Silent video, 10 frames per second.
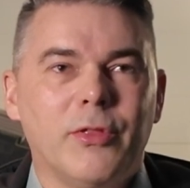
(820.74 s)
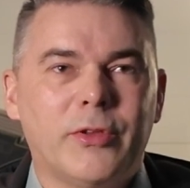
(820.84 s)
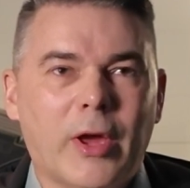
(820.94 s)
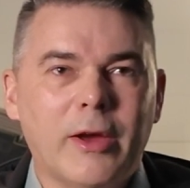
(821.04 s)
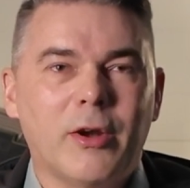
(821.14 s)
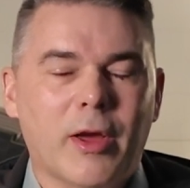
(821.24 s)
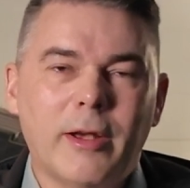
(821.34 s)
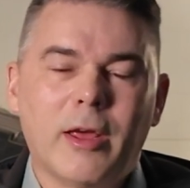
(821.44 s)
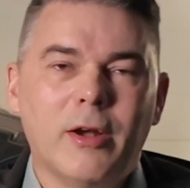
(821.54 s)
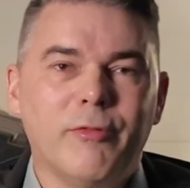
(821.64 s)
The Tiger
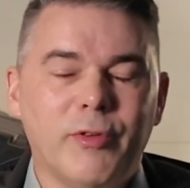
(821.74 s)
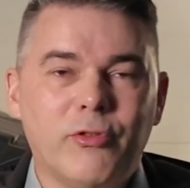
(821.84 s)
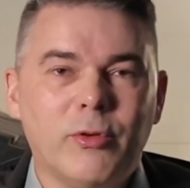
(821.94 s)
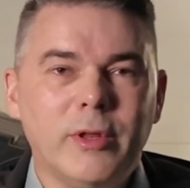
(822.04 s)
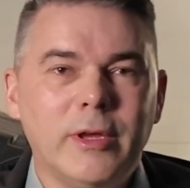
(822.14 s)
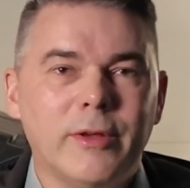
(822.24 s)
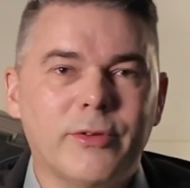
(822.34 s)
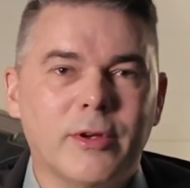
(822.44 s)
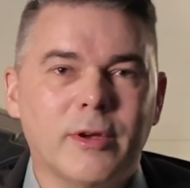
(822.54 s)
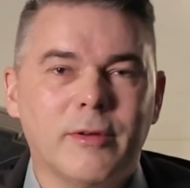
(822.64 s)
900 visually
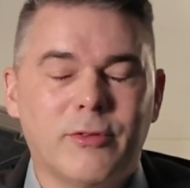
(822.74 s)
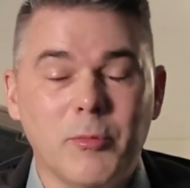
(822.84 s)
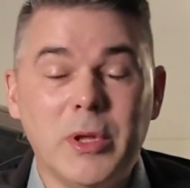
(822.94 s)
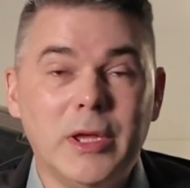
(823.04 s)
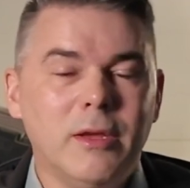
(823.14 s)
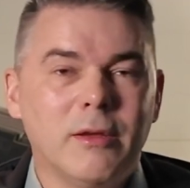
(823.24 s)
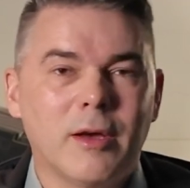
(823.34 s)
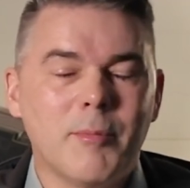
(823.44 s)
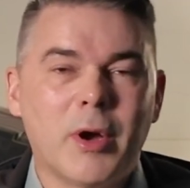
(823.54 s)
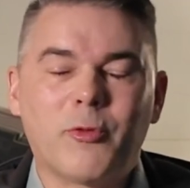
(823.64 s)
is, to me,
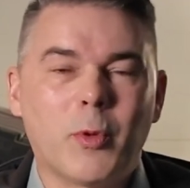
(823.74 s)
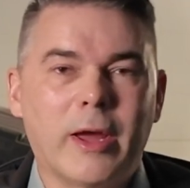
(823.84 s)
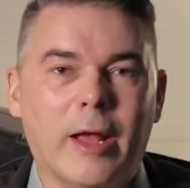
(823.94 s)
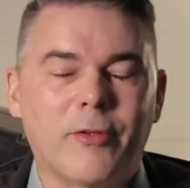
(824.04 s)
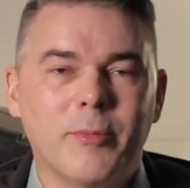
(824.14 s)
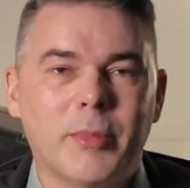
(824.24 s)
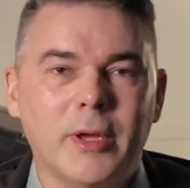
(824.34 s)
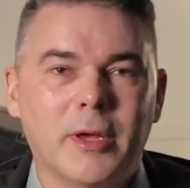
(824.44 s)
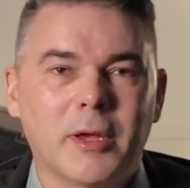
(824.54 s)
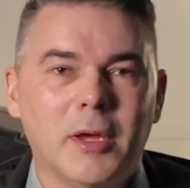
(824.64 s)
a much more handsome
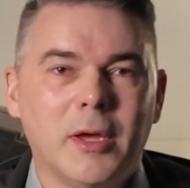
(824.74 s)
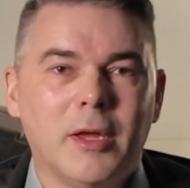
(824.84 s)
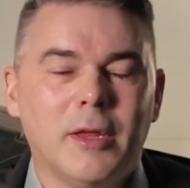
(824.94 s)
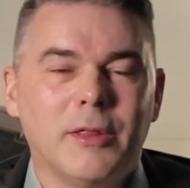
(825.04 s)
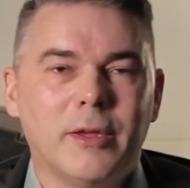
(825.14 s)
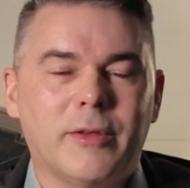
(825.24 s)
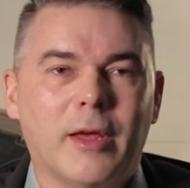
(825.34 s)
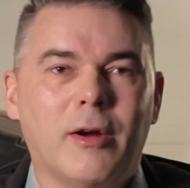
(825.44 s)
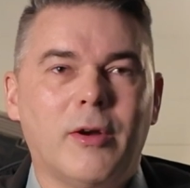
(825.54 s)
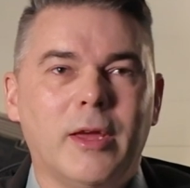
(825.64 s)
bike. The
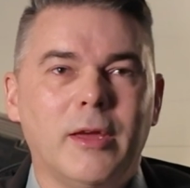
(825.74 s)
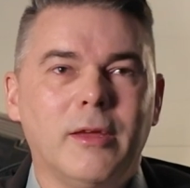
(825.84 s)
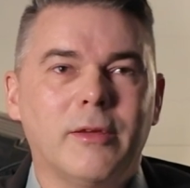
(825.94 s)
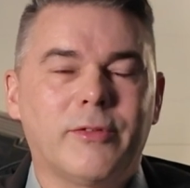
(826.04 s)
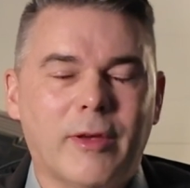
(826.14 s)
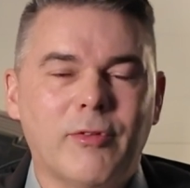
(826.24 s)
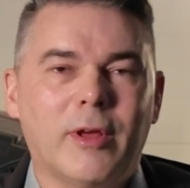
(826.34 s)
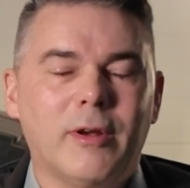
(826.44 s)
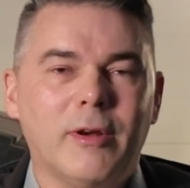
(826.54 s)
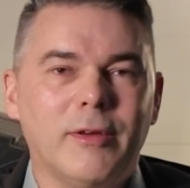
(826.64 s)
Tenere
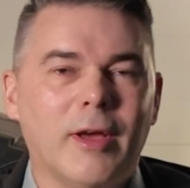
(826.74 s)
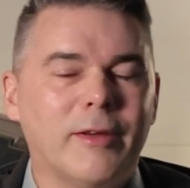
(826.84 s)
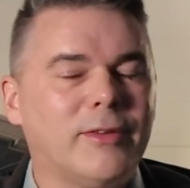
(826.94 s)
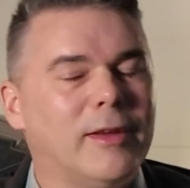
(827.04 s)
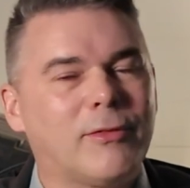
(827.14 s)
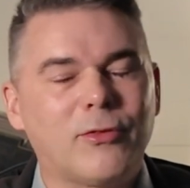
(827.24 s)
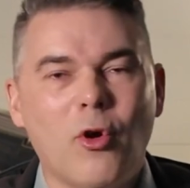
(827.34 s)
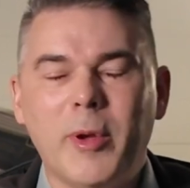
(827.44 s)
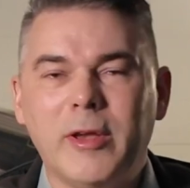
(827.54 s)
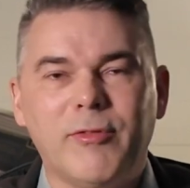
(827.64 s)
700, I've seen
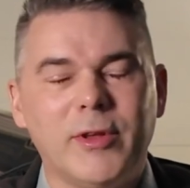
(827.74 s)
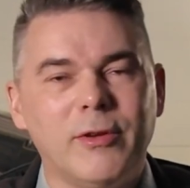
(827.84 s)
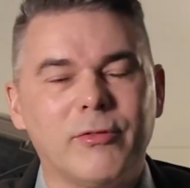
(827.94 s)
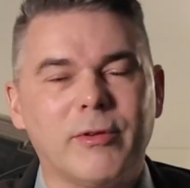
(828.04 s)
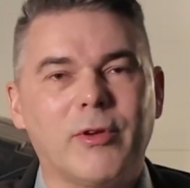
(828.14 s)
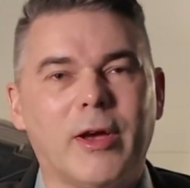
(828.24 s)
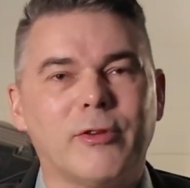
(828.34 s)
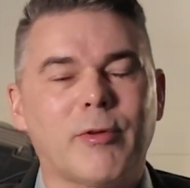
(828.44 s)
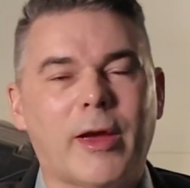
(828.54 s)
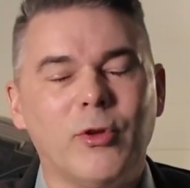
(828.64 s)
so many videos of
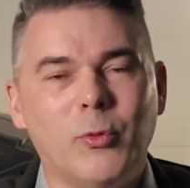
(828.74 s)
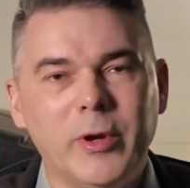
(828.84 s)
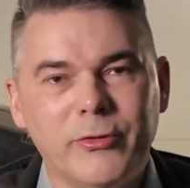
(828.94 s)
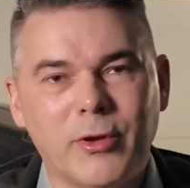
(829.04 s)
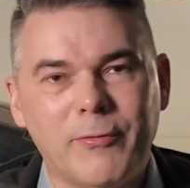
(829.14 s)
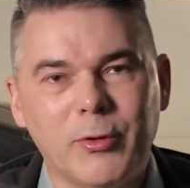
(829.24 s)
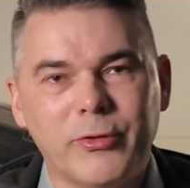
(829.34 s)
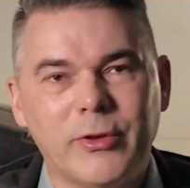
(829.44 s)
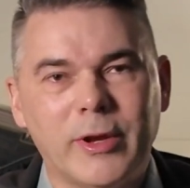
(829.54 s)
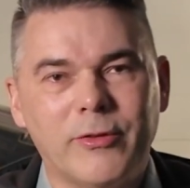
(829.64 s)
guys riding the wheels off
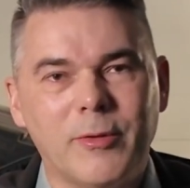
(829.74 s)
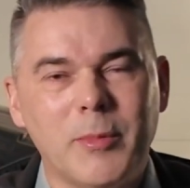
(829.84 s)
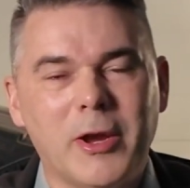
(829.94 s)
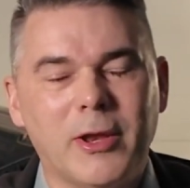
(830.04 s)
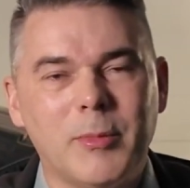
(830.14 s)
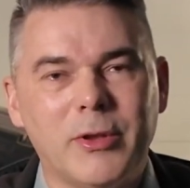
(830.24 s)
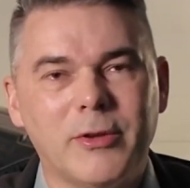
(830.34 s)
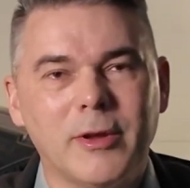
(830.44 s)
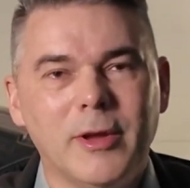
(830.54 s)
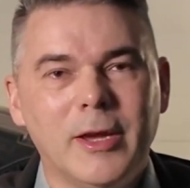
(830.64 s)
those things and making them
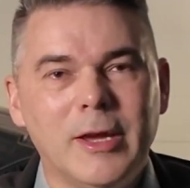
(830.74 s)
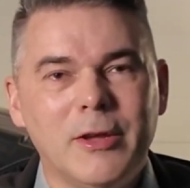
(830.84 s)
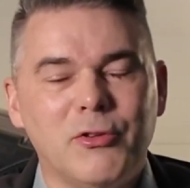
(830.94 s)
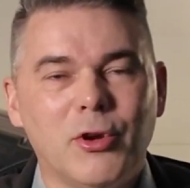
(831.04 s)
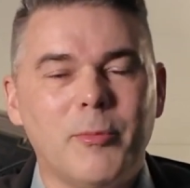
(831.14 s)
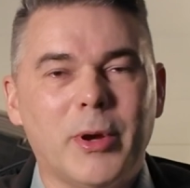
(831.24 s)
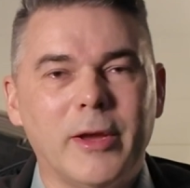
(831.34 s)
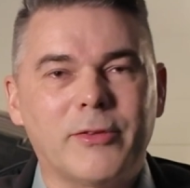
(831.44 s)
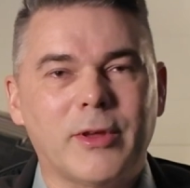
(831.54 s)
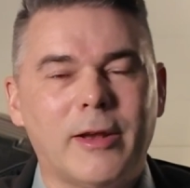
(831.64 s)
into dirt
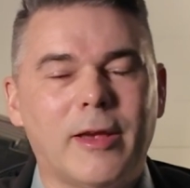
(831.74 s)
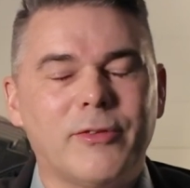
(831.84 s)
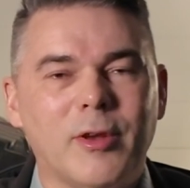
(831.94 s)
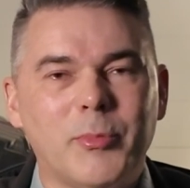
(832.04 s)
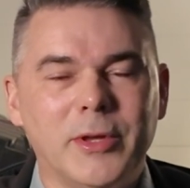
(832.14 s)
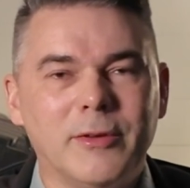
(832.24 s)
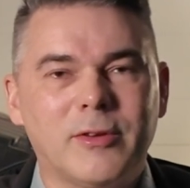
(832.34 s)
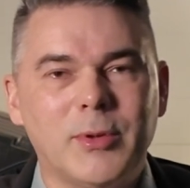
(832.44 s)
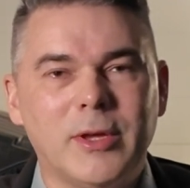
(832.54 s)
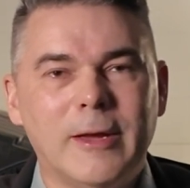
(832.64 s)
bikes. That has an appeal
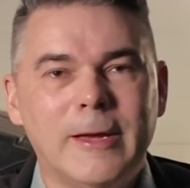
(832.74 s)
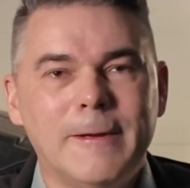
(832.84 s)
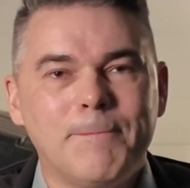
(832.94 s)
to me.